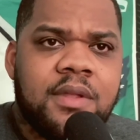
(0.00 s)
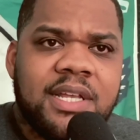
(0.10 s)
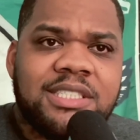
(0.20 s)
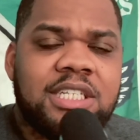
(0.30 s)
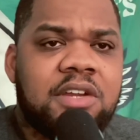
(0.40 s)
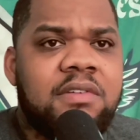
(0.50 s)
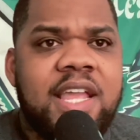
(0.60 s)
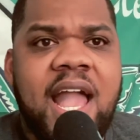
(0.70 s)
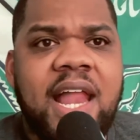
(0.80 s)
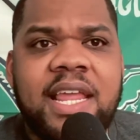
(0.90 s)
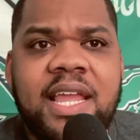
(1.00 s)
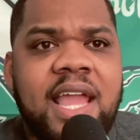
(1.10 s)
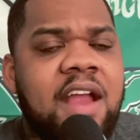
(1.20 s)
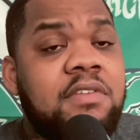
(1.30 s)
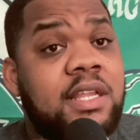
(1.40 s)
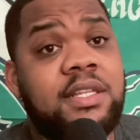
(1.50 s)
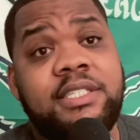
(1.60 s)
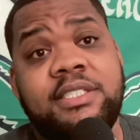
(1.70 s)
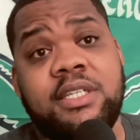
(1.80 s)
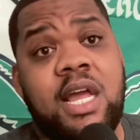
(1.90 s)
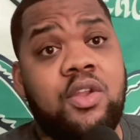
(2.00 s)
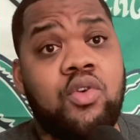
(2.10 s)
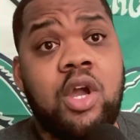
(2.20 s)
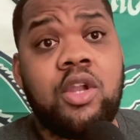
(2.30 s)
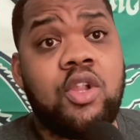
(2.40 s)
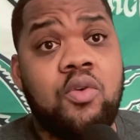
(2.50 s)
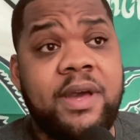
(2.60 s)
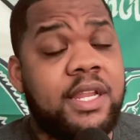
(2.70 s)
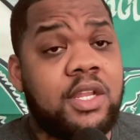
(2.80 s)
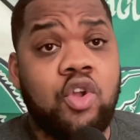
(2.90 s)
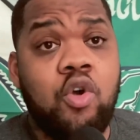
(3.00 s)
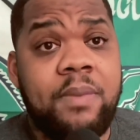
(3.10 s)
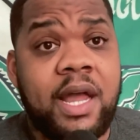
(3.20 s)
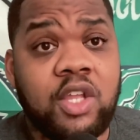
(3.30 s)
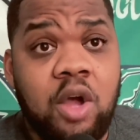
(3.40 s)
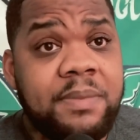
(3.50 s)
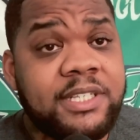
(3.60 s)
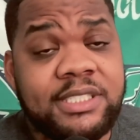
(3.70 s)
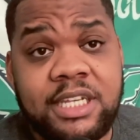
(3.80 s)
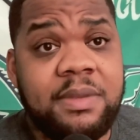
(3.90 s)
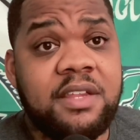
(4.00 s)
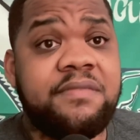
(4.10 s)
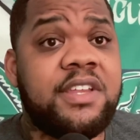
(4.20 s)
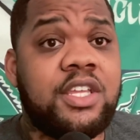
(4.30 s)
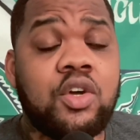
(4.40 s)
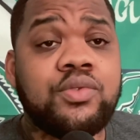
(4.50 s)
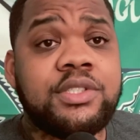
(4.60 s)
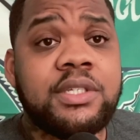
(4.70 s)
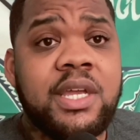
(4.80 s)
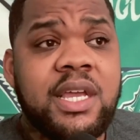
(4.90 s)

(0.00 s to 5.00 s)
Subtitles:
Sirianni, listen, I know y'all know better than nobody. Y'all been sending me the videos.